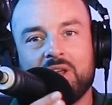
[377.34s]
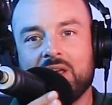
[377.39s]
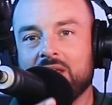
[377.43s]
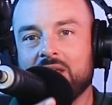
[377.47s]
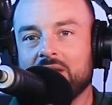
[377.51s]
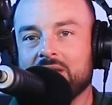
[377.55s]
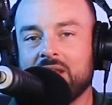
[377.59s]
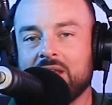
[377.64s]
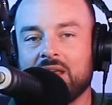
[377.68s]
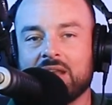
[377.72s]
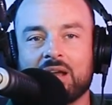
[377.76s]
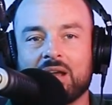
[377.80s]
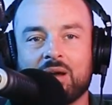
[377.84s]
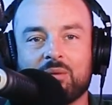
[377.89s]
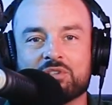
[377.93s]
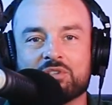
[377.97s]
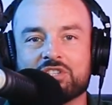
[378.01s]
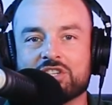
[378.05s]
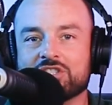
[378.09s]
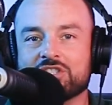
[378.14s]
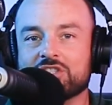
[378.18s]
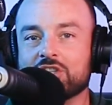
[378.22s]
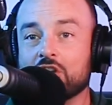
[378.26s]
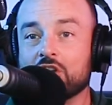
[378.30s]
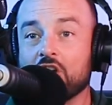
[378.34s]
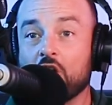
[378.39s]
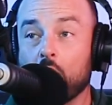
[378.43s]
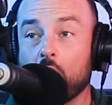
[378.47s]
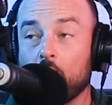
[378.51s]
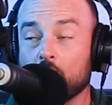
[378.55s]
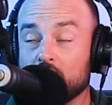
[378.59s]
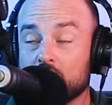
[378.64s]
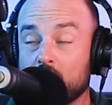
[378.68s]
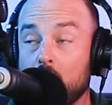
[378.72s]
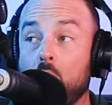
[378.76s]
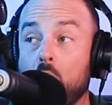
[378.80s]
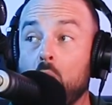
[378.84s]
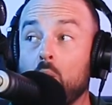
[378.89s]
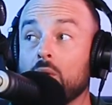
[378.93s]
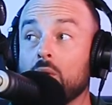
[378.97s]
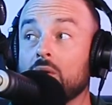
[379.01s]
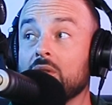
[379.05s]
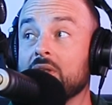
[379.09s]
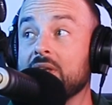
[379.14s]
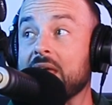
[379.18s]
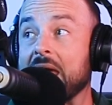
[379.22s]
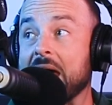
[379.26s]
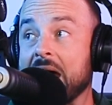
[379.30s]
in, and I was just
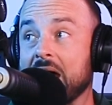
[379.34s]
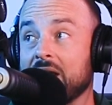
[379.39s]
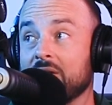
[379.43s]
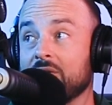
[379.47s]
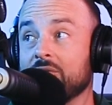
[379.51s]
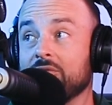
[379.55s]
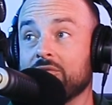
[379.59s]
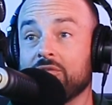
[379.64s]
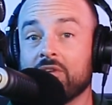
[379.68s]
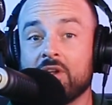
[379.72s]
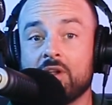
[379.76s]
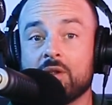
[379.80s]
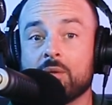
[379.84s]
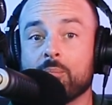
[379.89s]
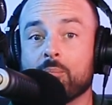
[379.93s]
totally out of